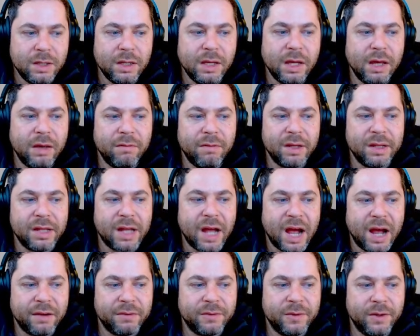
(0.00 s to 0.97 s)
even
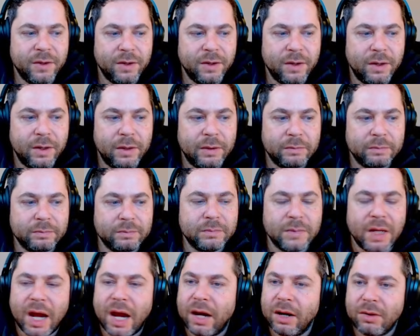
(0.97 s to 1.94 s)
after
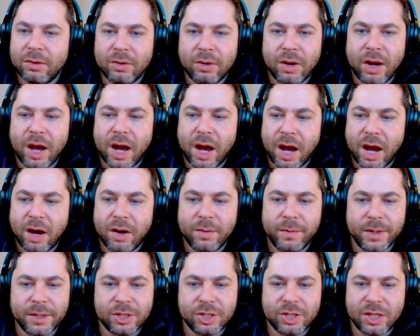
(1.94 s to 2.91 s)
I don't know how
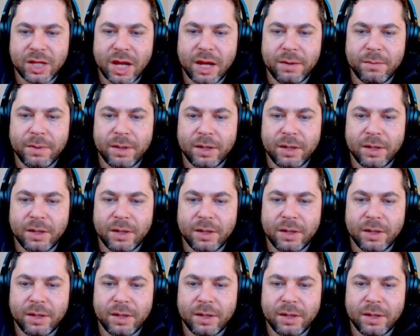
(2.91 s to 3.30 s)
much time,